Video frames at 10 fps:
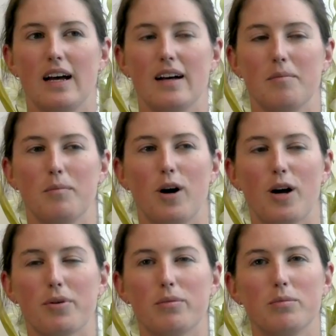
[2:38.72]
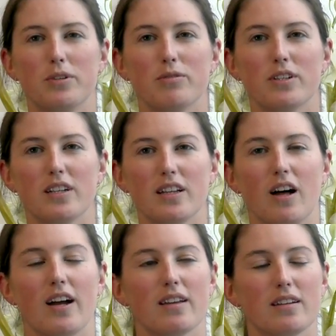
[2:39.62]
I probably really
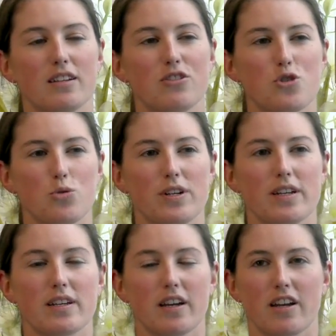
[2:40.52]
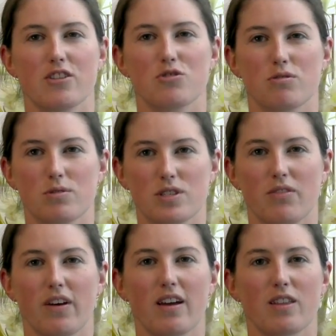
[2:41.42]
enjoy cadastral
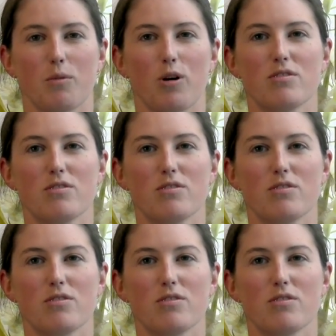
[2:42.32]
surveying the